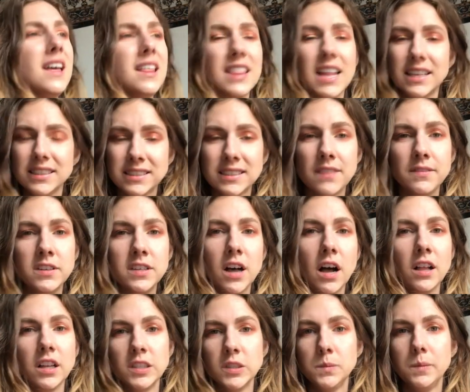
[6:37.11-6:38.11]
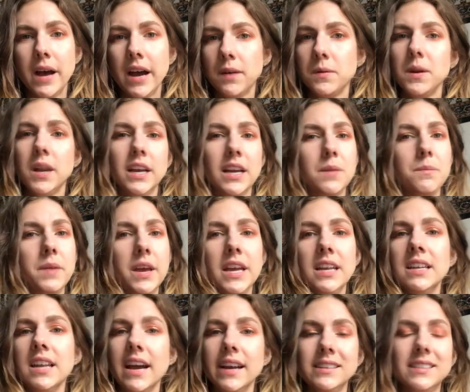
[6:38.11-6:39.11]
that $7 back when I get
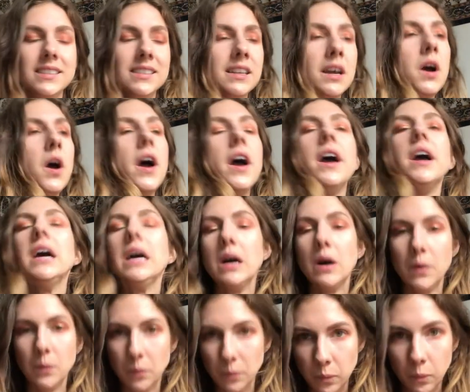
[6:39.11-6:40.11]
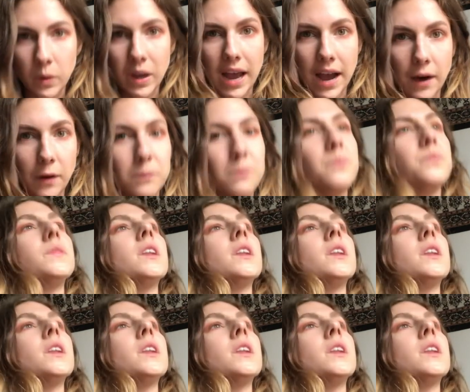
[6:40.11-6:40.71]
paid next, we out.